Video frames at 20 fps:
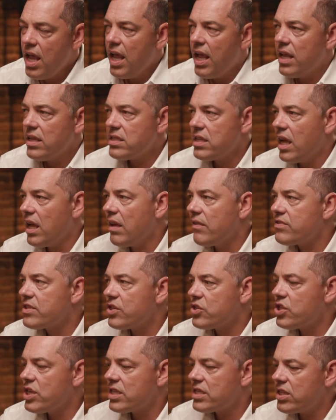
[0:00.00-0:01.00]
As I have
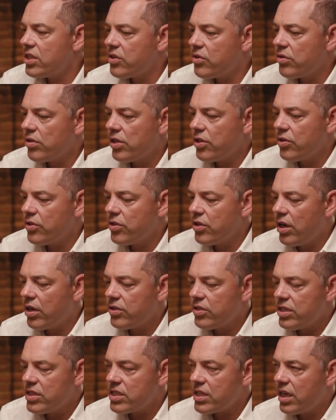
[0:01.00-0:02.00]
suggested earlier in our
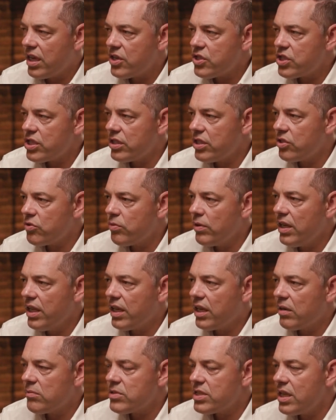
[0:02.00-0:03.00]
discussion, it really
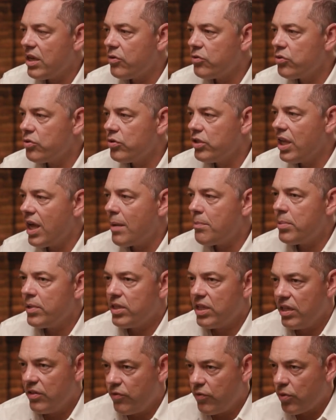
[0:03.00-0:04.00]
comes down to the
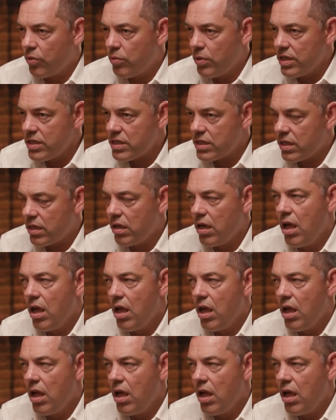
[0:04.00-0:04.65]
appetite for risk.